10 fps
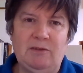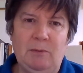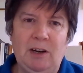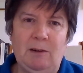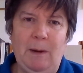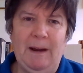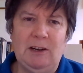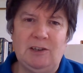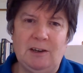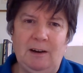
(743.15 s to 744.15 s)
from Nick
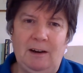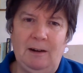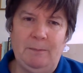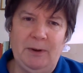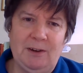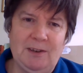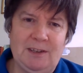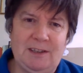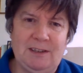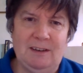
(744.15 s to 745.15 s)
Page
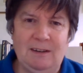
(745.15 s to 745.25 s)
because